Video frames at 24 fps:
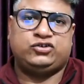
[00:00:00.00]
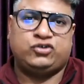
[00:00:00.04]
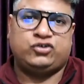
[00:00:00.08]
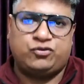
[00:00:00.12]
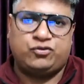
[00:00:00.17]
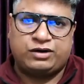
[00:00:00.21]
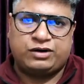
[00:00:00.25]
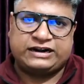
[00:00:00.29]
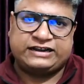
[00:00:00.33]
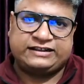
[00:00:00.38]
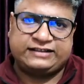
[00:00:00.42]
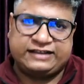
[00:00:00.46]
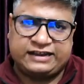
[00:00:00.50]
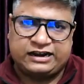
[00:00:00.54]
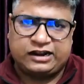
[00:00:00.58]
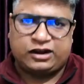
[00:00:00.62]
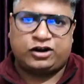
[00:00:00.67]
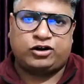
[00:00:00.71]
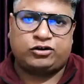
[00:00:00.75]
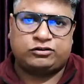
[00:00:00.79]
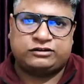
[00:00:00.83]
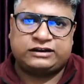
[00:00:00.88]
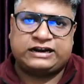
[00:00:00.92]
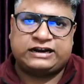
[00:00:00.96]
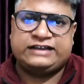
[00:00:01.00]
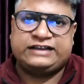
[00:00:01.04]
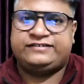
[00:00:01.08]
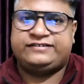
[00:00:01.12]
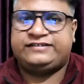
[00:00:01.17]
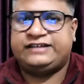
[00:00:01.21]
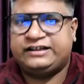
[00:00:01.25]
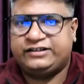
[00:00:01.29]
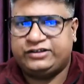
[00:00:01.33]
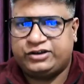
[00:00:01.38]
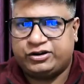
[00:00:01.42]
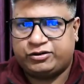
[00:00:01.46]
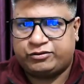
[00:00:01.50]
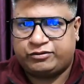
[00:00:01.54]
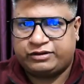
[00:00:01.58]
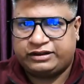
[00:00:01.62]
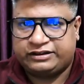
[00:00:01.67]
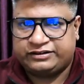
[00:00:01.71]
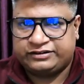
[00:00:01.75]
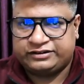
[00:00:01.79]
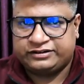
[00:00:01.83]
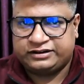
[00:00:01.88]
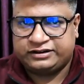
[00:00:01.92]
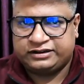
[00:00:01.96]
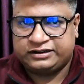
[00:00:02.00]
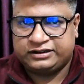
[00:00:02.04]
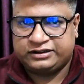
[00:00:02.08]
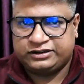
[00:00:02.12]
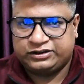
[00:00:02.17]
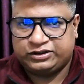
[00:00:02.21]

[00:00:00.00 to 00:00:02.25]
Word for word: So what is an unauthorized change request?